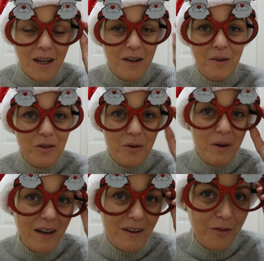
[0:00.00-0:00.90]
I'm not sure
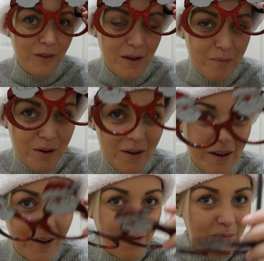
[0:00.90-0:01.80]
what Eddie will think,
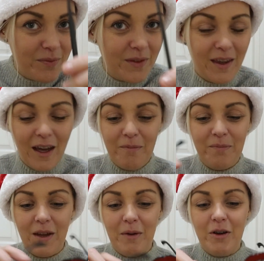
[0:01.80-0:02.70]
but yeah,
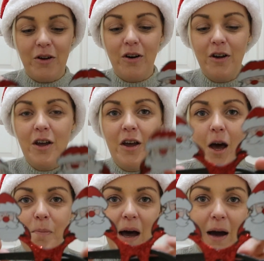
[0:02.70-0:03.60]
there we go.
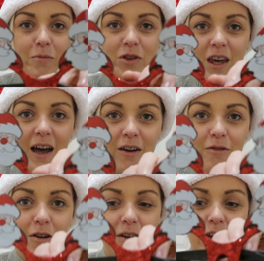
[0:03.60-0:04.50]
£1, you can't
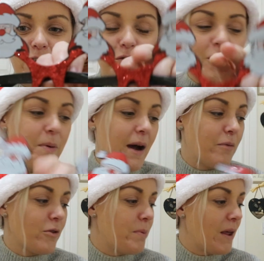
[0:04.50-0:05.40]
go wrong, can you, for
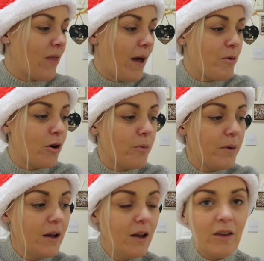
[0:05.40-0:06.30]
£1? So pick them up.
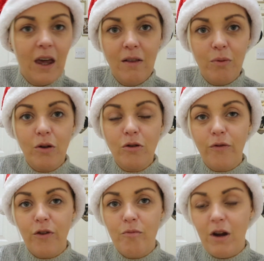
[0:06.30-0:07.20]
Kids will
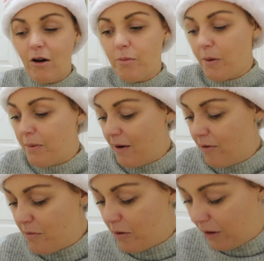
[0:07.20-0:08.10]
love them. Rita will probably have
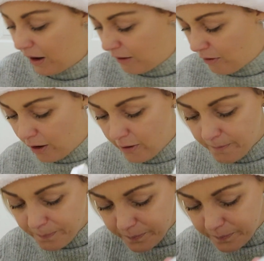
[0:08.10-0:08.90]
them on later on.